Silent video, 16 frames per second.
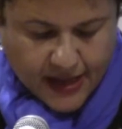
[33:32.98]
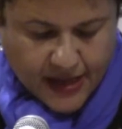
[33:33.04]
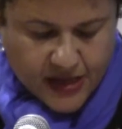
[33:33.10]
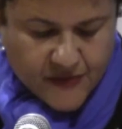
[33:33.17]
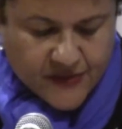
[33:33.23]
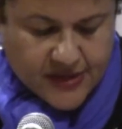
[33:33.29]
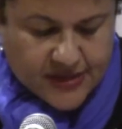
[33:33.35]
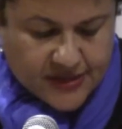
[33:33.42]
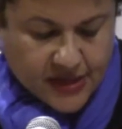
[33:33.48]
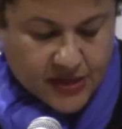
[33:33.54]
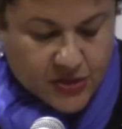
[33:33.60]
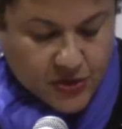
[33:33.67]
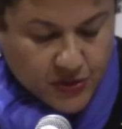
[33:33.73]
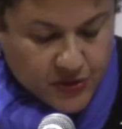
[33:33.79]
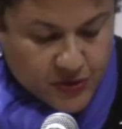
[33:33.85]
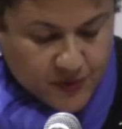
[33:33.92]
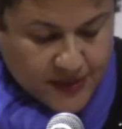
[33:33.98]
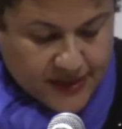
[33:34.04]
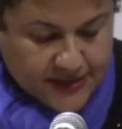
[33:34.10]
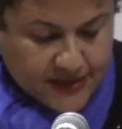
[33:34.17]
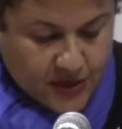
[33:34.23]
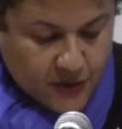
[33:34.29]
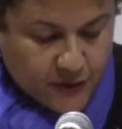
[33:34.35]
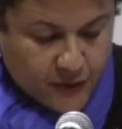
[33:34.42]
Even as I turned
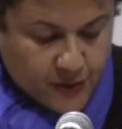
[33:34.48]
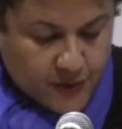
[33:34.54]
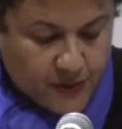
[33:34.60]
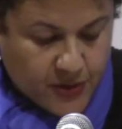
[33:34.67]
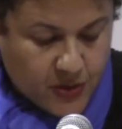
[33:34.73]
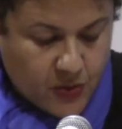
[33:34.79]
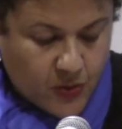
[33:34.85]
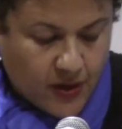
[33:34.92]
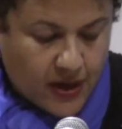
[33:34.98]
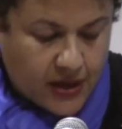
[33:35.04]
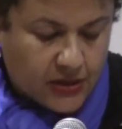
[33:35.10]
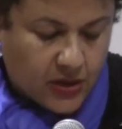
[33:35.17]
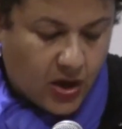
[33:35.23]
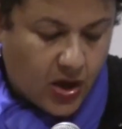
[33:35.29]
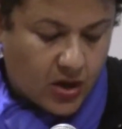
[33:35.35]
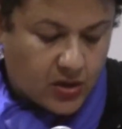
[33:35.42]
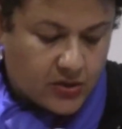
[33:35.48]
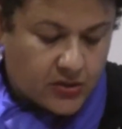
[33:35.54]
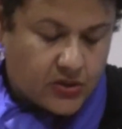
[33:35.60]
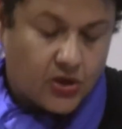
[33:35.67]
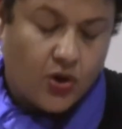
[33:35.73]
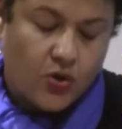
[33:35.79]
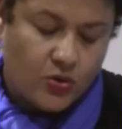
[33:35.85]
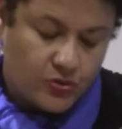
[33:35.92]
myself from you, I longed
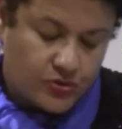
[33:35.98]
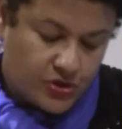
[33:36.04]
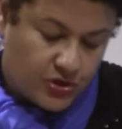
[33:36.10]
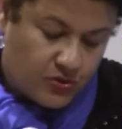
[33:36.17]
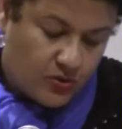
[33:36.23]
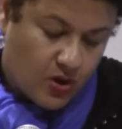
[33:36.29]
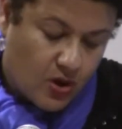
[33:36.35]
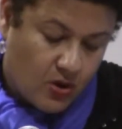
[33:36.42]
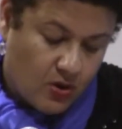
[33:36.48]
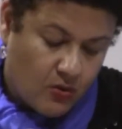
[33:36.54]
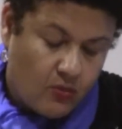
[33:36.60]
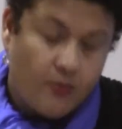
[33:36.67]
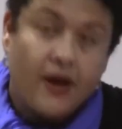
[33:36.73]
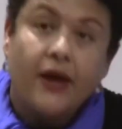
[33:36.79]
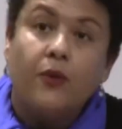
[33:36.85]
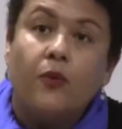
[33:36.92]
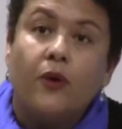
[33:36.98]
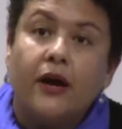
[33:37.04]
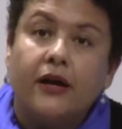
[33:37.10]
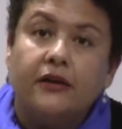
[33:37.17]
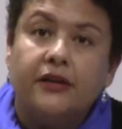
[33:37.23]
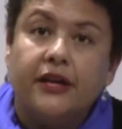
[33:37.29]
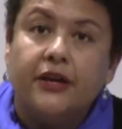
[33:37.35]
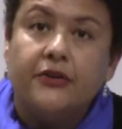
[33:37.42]
to hold you, O my
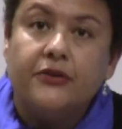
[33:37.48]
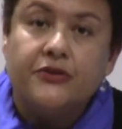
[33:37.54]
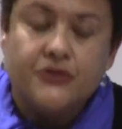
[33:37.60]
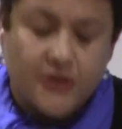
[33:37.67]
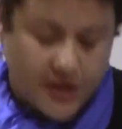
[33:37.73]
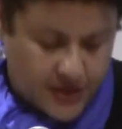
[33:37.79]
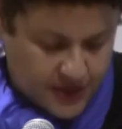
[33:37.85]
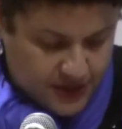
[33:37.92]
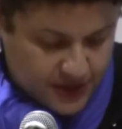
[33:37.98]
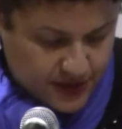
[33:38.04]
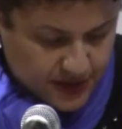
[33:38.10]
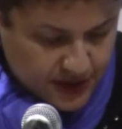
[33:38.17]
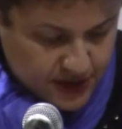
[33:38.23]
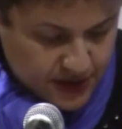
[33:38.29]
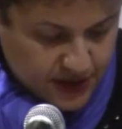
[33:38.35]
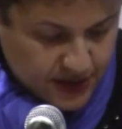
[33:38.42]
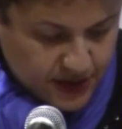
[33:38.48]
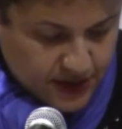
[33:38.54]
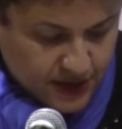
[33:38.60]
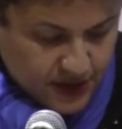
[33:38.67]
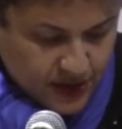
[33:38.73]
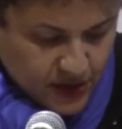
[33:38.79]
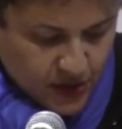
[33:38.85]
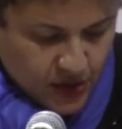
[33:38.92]
wild-haired son.
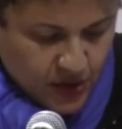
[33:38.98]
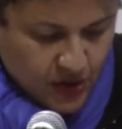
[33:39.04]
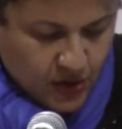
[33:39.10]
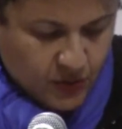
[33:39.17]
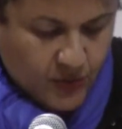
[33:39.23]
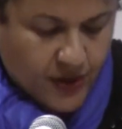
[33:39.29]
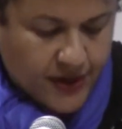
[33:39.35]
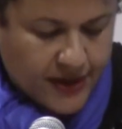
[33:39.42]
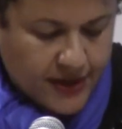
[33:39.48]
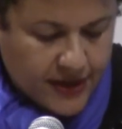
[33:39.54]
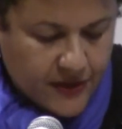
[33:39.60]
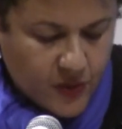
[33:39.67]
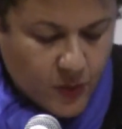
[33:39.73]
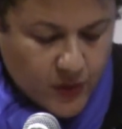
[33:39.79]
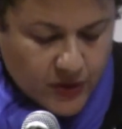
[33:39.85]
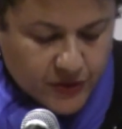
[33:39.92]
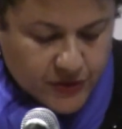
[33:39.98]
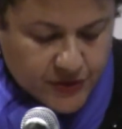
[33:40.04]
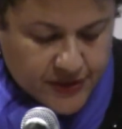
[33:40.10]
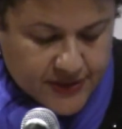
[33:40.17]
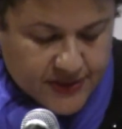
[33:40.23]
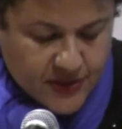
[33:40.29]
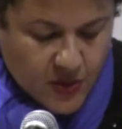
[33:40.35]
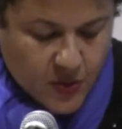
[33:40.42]
Running in the
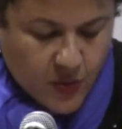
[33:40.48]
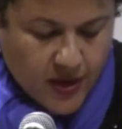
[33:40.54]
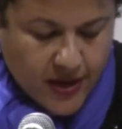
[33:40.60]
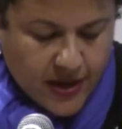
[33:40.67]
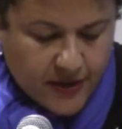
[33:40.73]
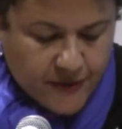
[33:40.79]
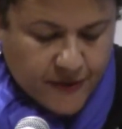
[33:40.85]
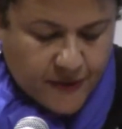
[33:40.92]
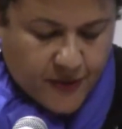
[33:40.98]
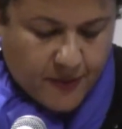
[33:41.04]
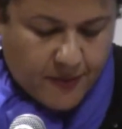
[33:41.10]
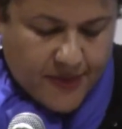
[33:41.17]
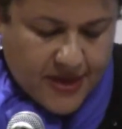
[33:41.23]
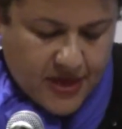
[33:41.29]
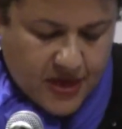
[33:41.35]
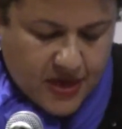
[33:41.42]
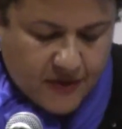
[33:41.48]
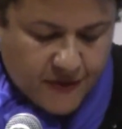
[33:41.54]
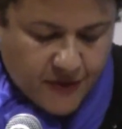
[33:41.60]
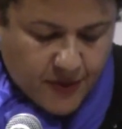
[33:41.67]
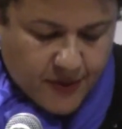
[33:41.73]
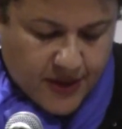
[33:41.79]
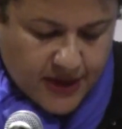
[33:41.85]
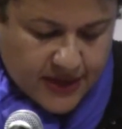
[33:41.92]
wilderness away from me,
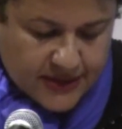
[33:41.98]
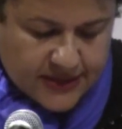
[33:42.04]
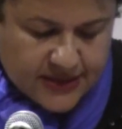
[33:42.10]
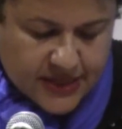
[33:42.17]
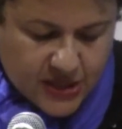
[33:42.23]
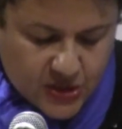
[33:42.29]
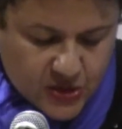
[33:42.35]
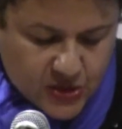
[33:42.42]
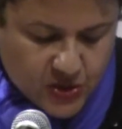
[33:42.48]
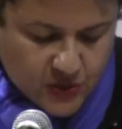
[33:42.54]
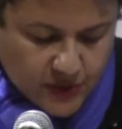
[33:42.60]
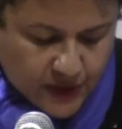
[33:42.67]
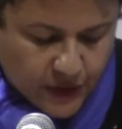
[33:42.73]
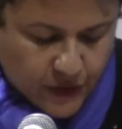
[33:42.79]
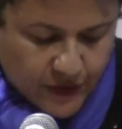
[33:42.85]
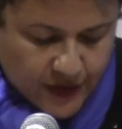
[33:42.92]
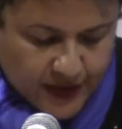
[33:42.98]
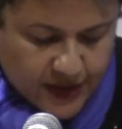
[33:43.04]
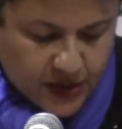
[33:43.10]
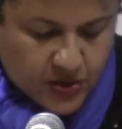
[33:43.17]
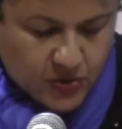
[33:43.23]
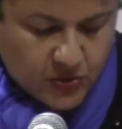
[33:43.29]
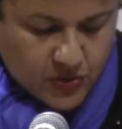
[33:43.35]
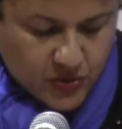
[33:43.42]
from us, into a
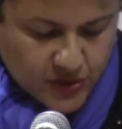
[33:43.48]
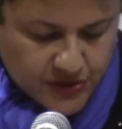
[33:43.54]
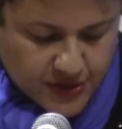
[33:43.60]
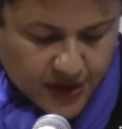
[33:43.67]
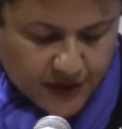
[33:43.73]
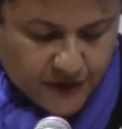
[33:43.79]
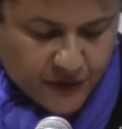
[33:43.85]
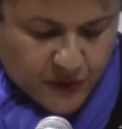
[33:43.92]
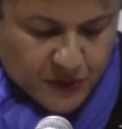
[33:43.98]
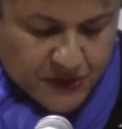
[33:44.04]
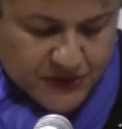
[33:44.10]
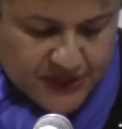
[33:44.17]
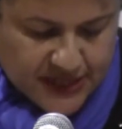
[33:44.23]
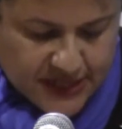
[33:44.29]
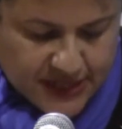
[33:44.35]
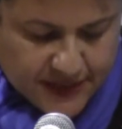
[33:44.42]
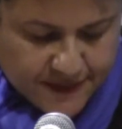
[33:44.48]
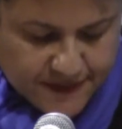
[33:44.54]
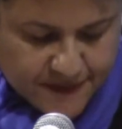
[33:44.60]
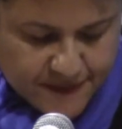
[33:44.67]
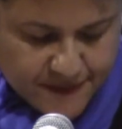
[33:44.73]
thicket you could not foresee.